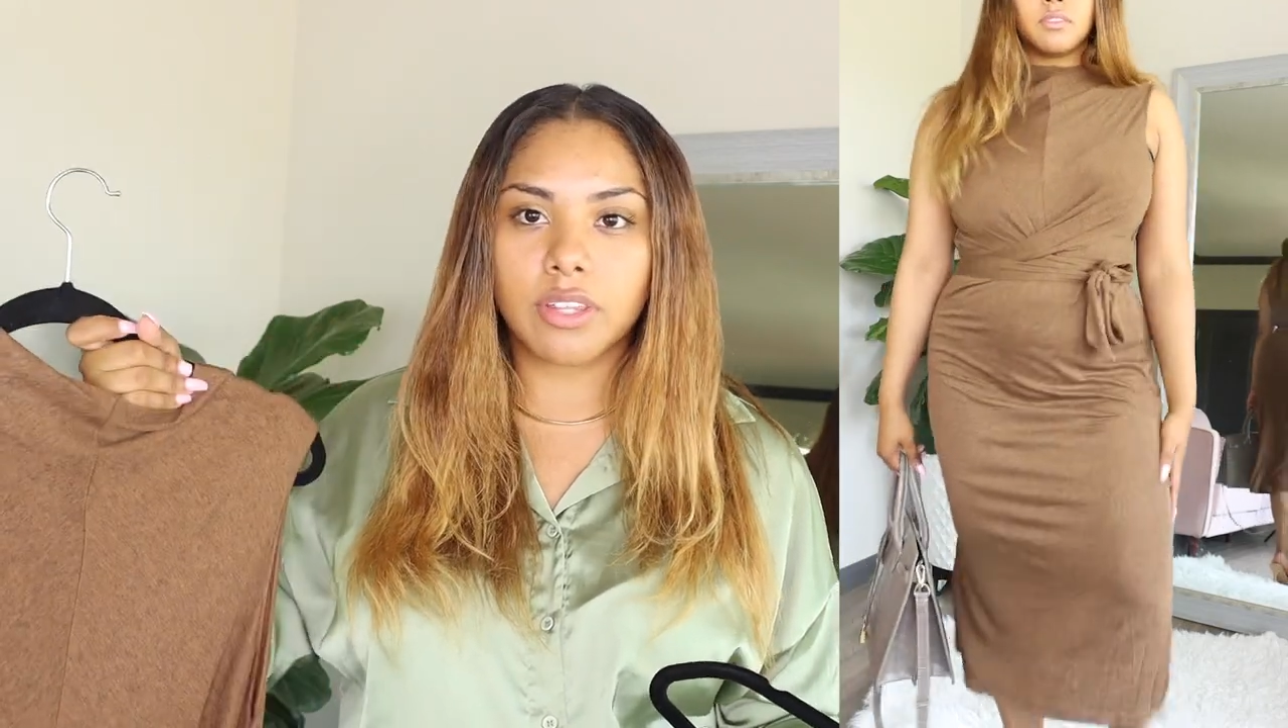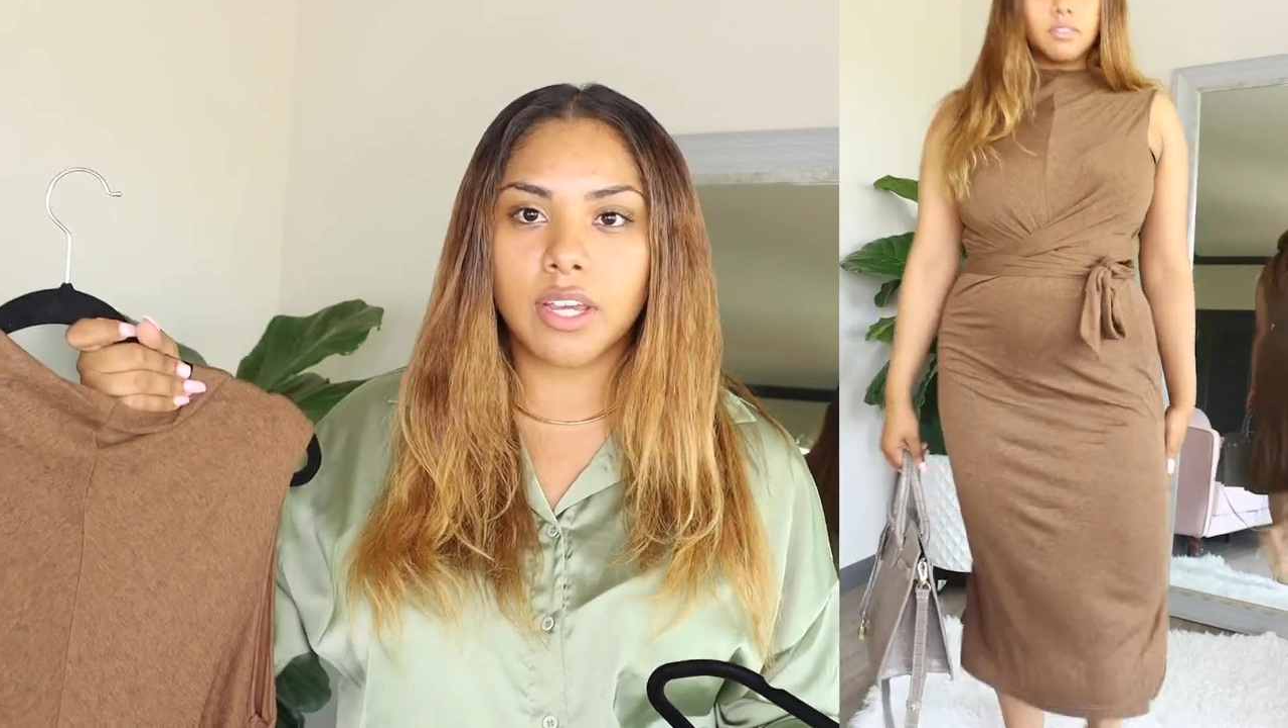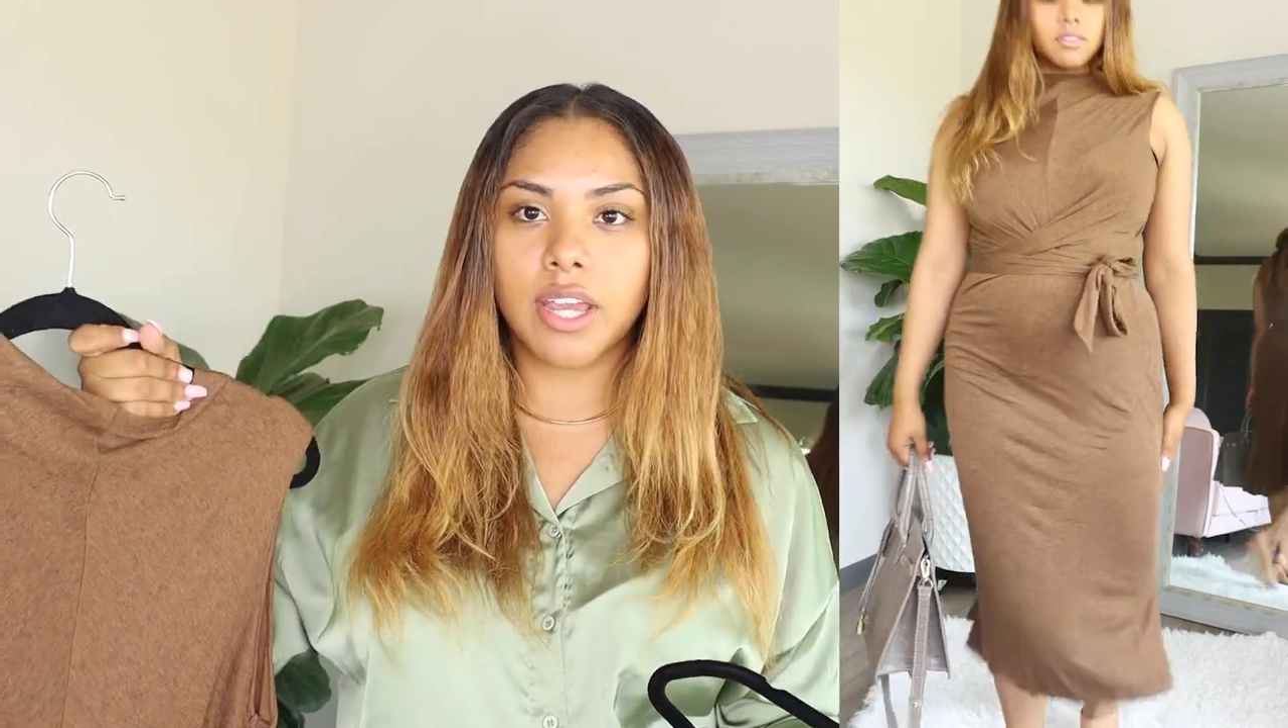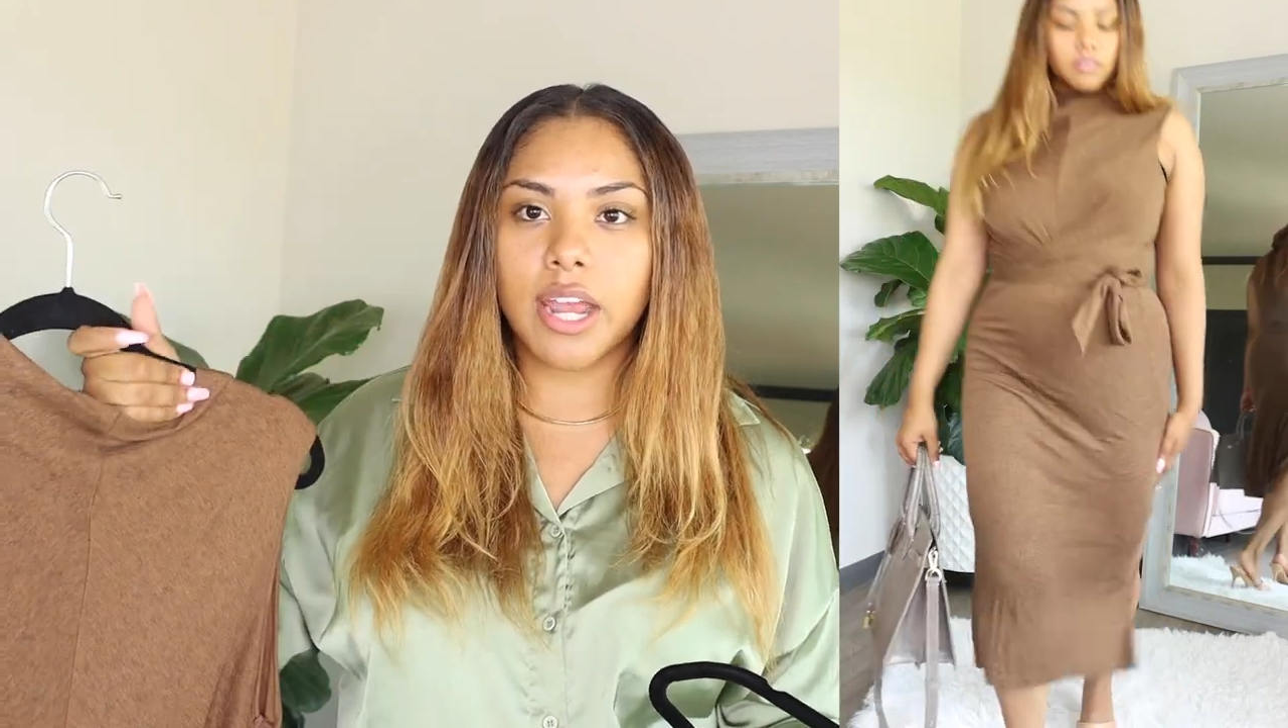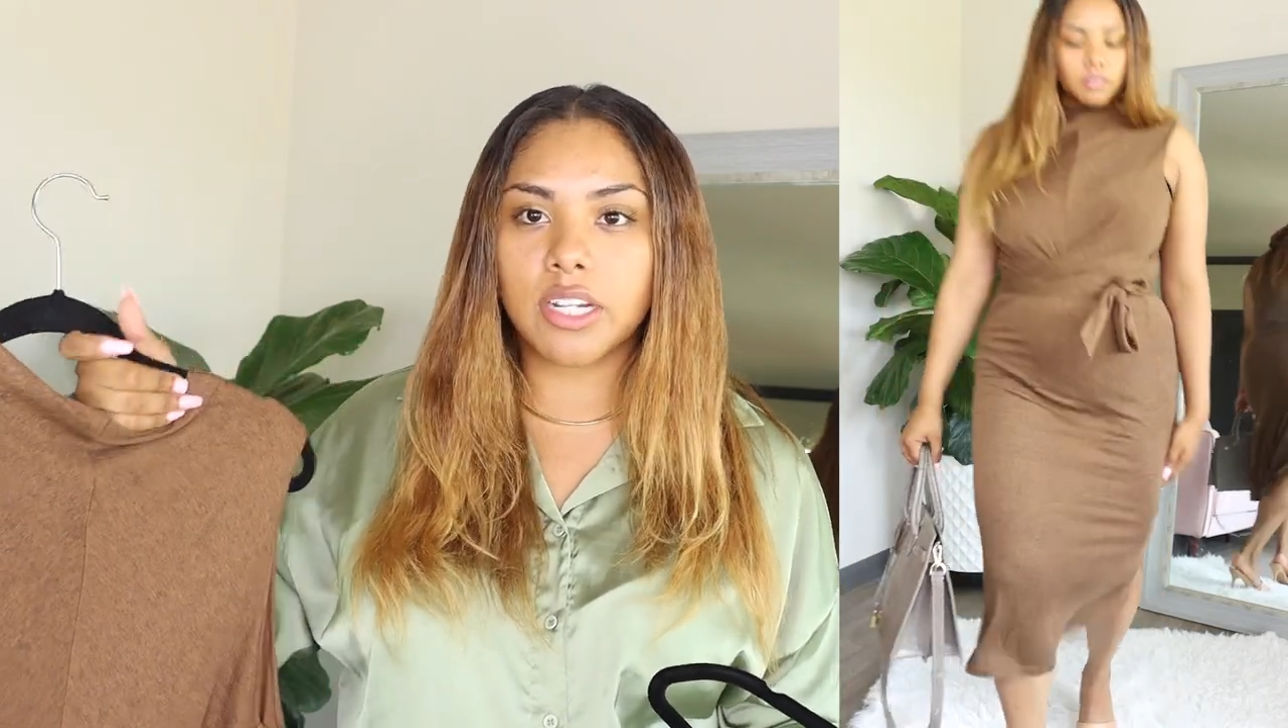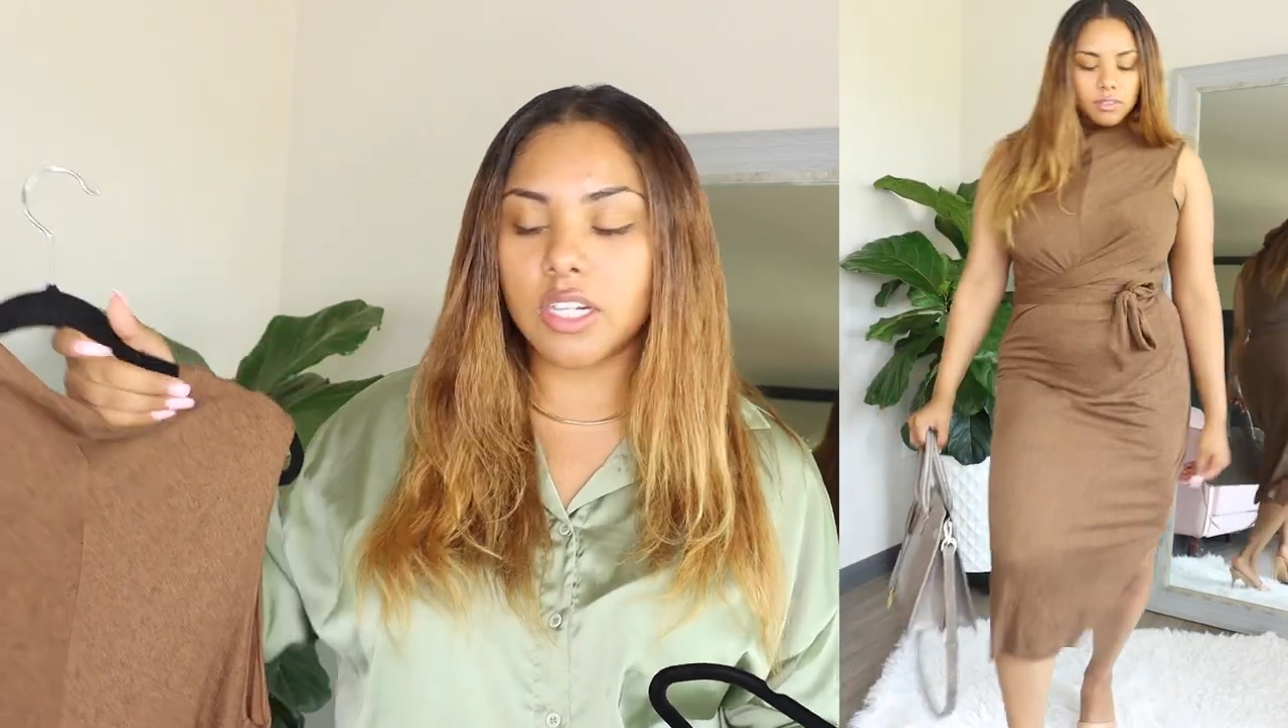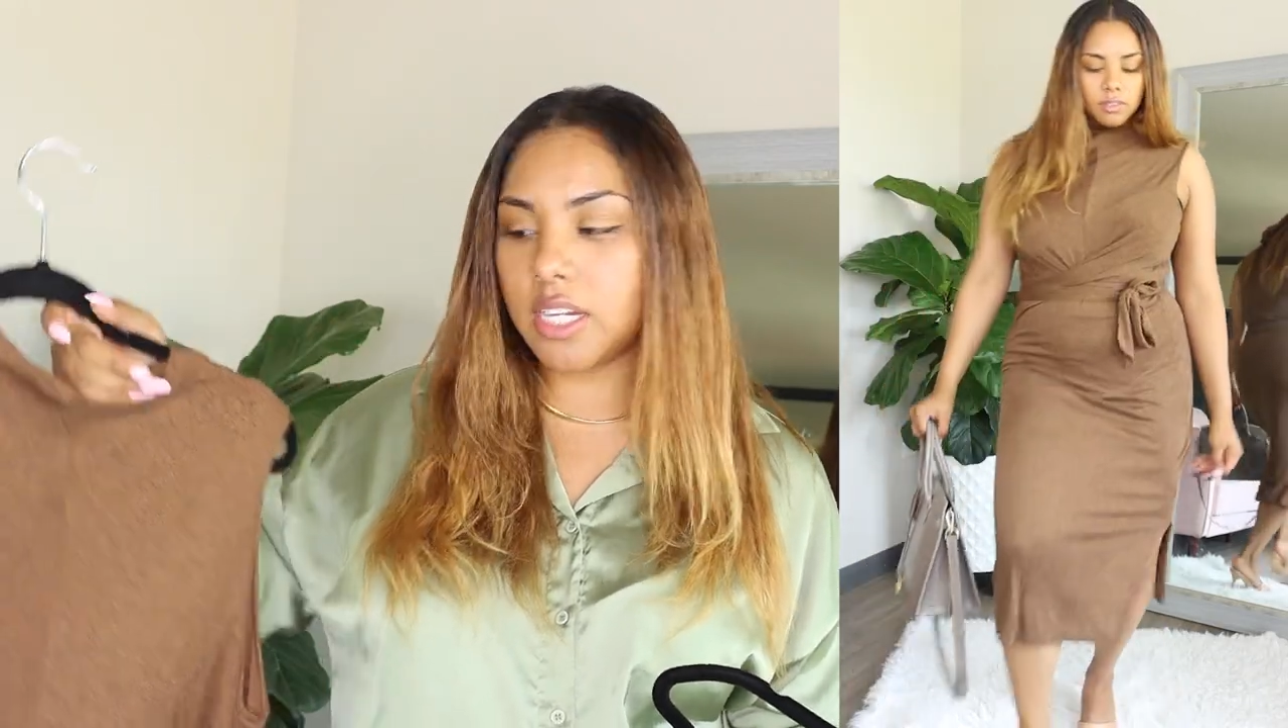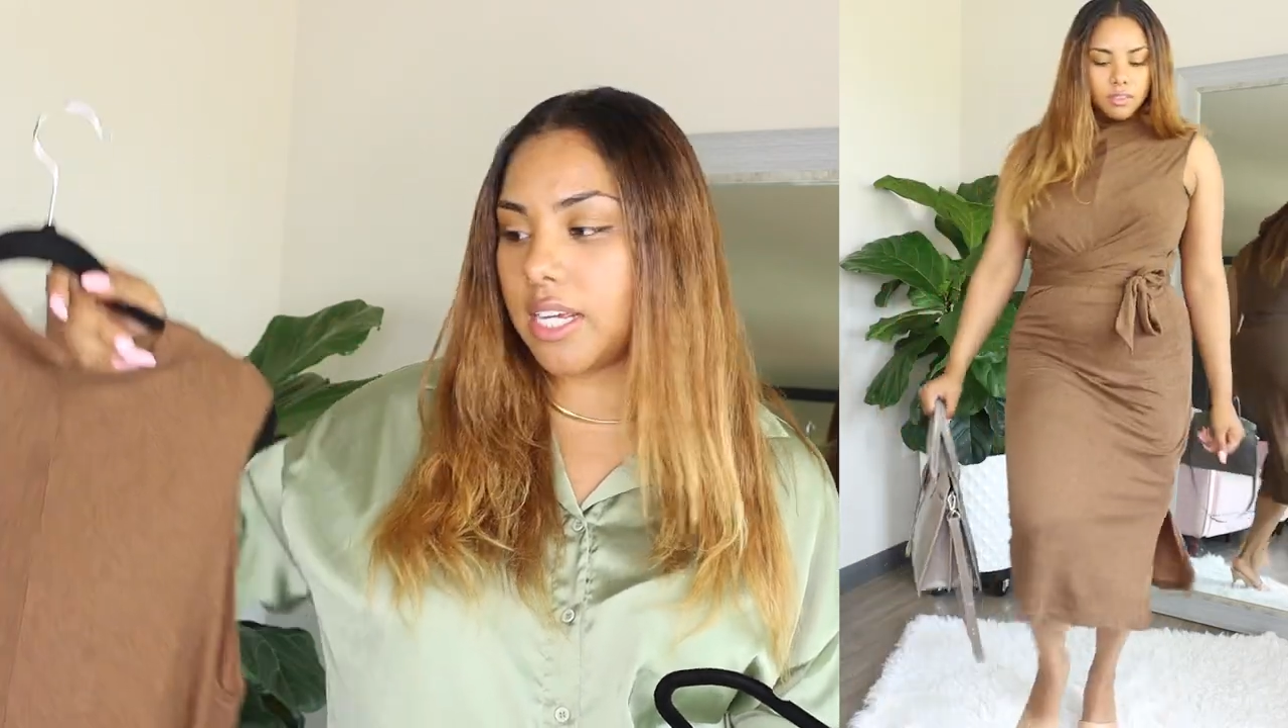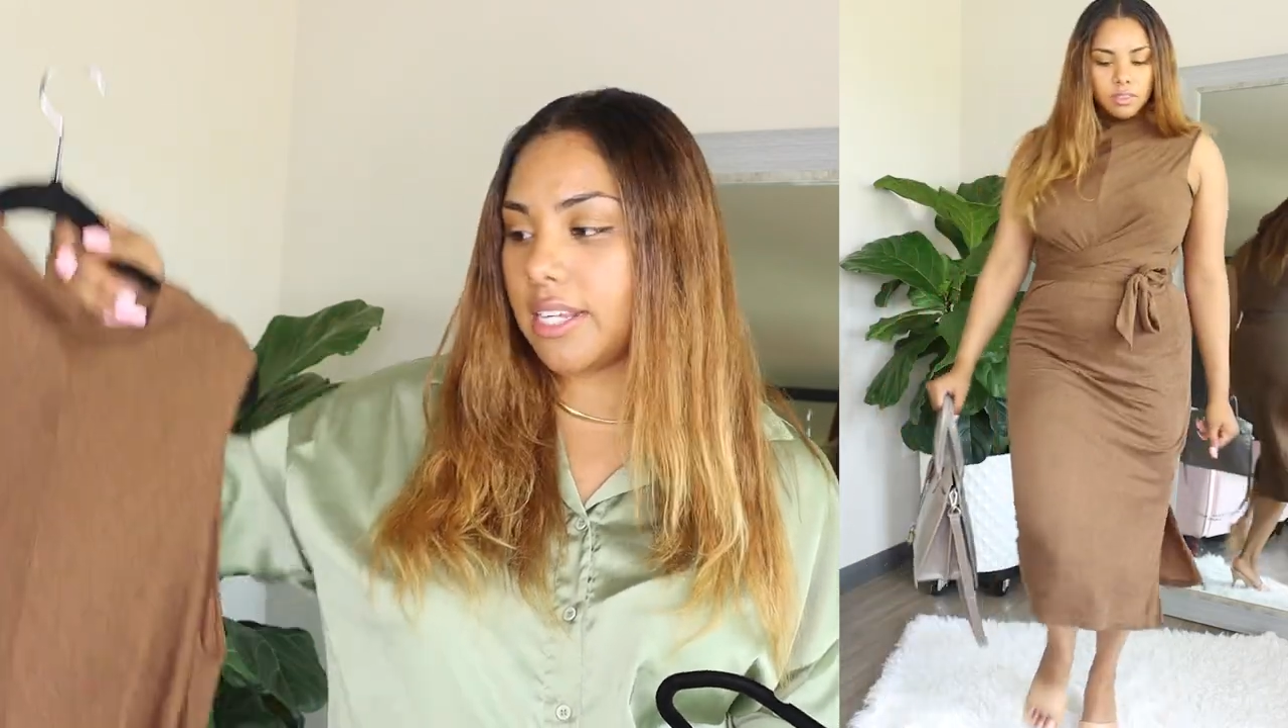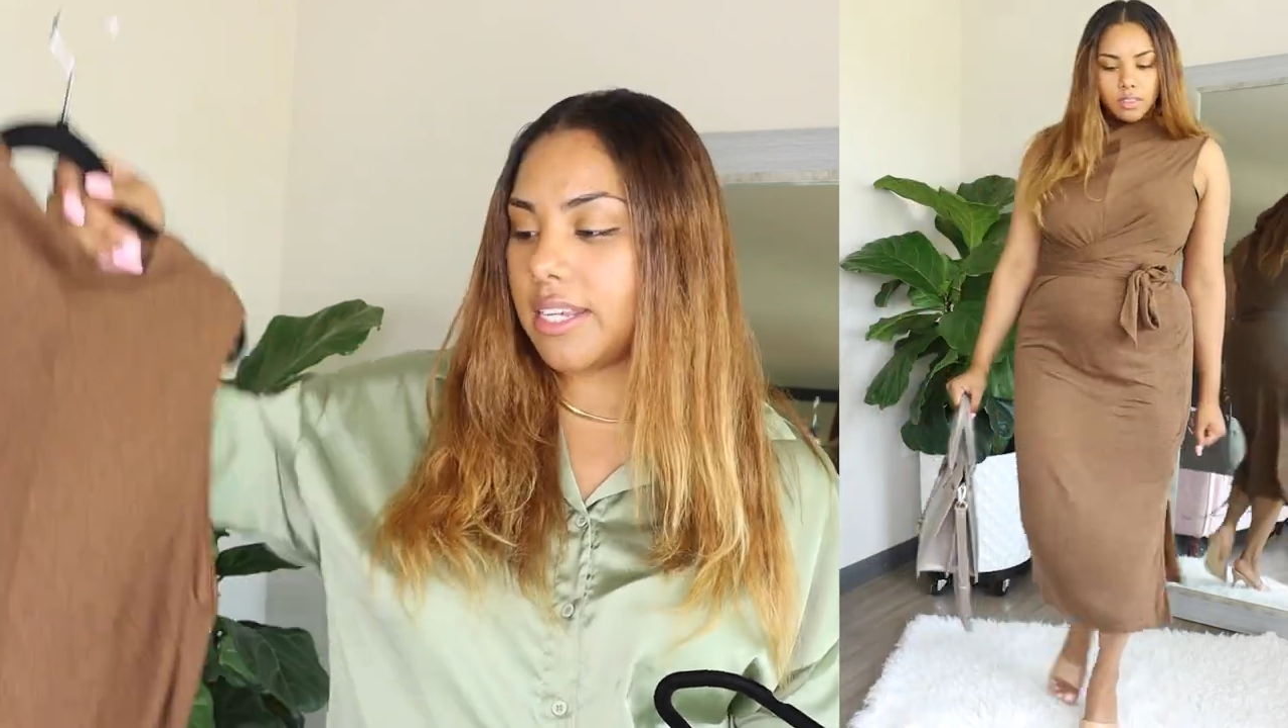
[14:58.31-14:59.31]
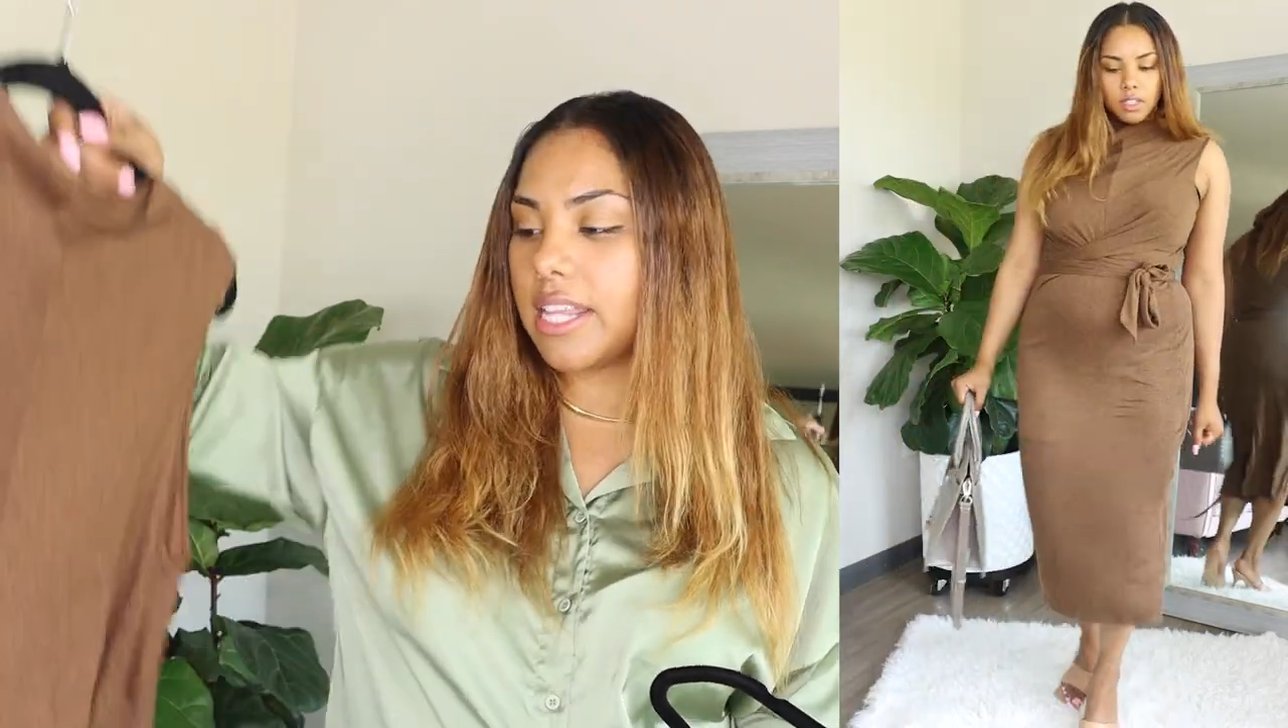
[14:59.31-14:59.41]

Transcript: the occasion is.